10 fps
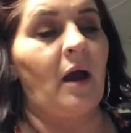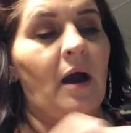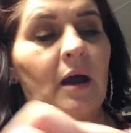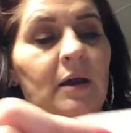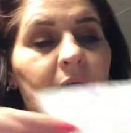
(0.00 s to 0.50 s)

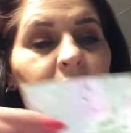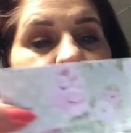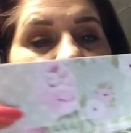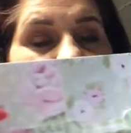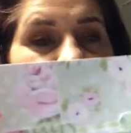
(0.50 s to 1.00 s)
on
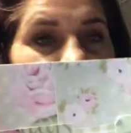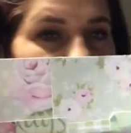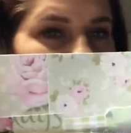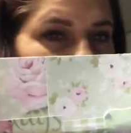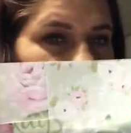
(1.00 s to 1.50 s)
this
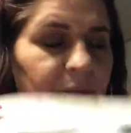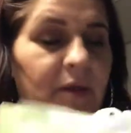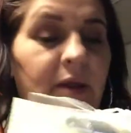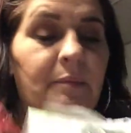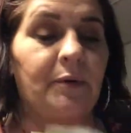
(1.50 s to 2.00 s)
pretty
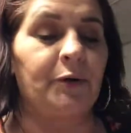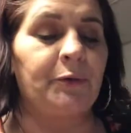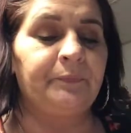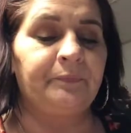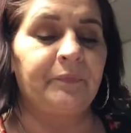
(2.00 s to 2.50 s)

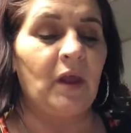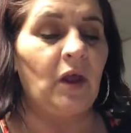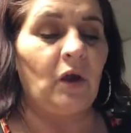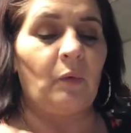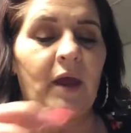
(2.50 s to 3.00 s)
paper.
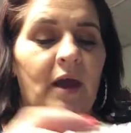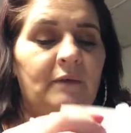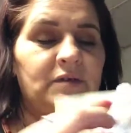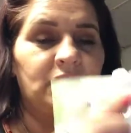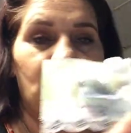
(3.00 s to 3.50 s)
We
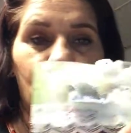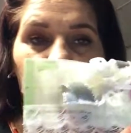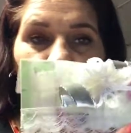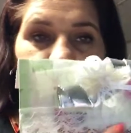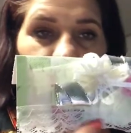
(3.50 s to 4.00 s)
have some
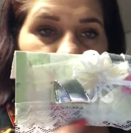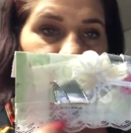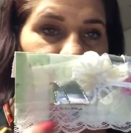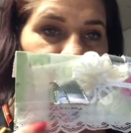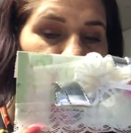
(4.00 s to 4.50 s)

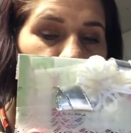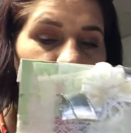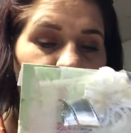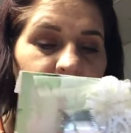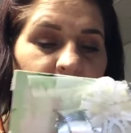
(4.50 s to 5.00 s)
nice
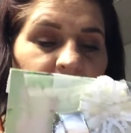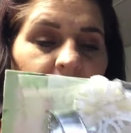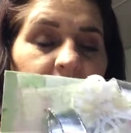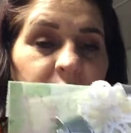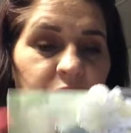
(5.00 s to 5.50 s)
white
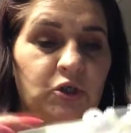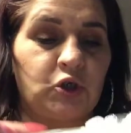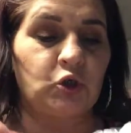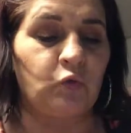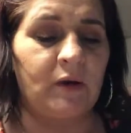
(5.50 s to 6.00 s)
lace
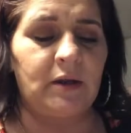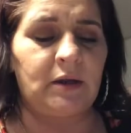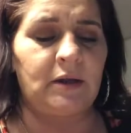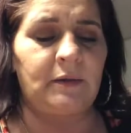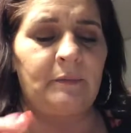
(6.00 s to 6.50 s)

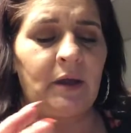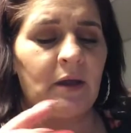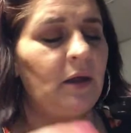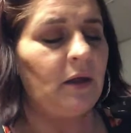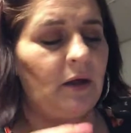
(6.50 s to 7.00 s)
trim.
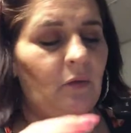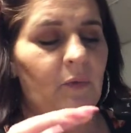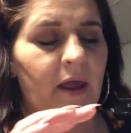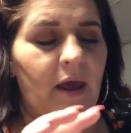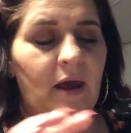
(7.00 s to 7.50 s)

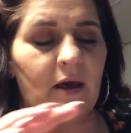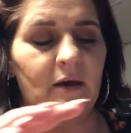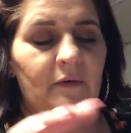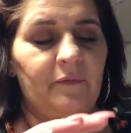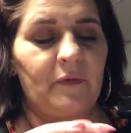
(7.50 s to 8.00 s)
We
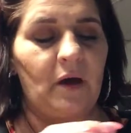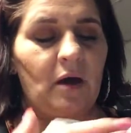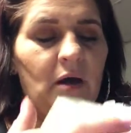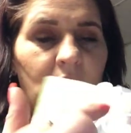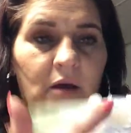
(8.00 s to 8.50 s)
have
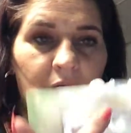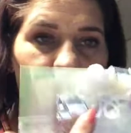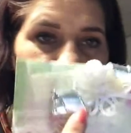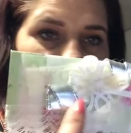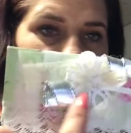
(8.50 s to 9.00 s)
a
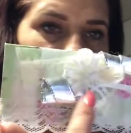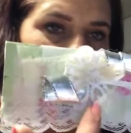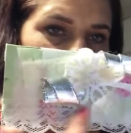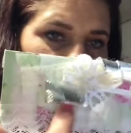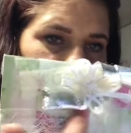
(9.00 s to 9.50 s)
cute
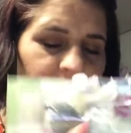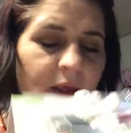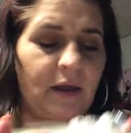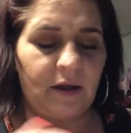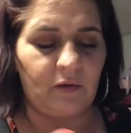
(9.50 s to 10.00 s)

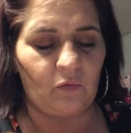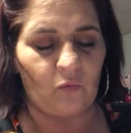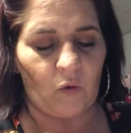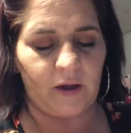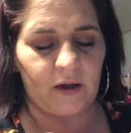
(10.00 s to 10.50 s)
applique
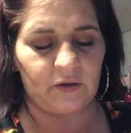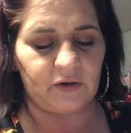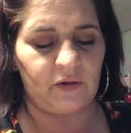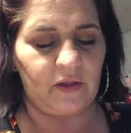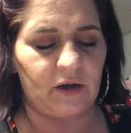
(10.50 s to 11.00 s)
white
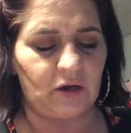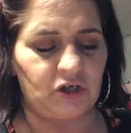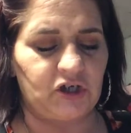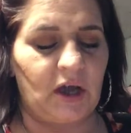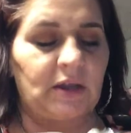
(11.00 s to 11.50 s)
under there.
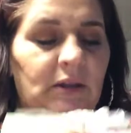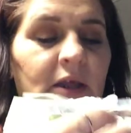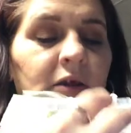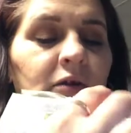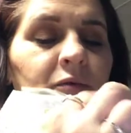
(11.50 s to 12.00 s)
She got it
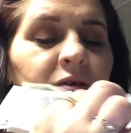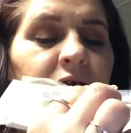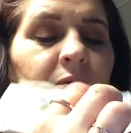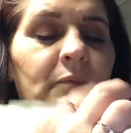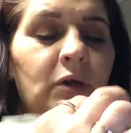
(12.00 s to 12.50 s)
layered with
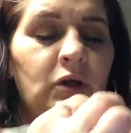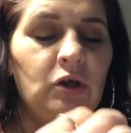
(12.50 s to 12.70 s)
some